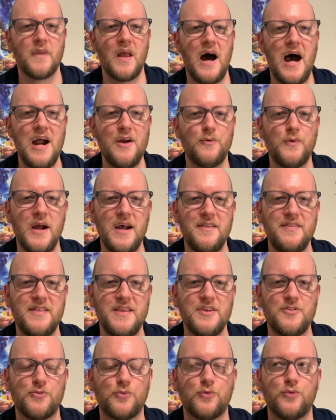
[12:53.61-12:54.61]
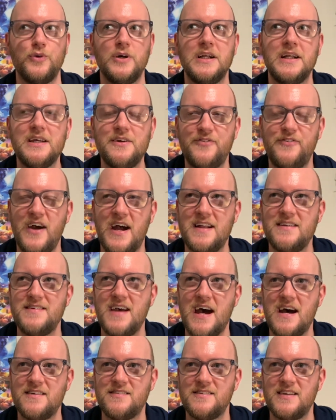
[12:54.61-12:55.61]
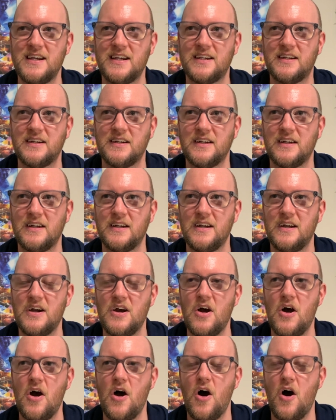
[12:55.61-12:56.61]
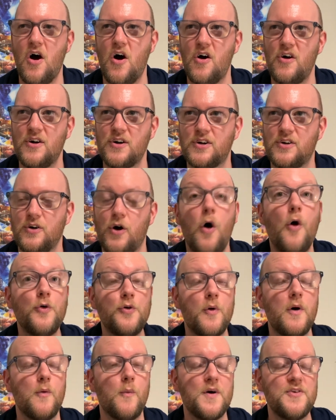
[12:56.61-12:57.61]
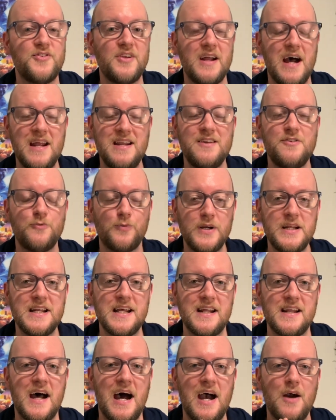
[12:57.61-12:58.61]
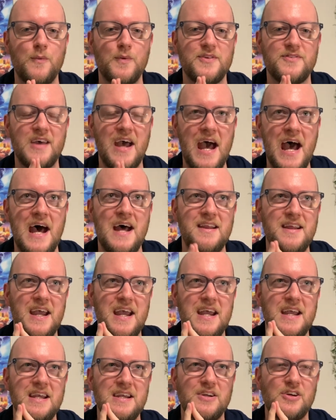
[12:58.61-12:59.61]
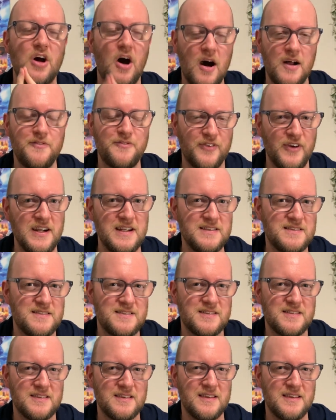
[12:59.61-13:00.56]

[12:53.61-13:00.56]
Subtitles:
I read this really fantastic article. Oh no, it wasn't, I didn't read it. I was at a conference.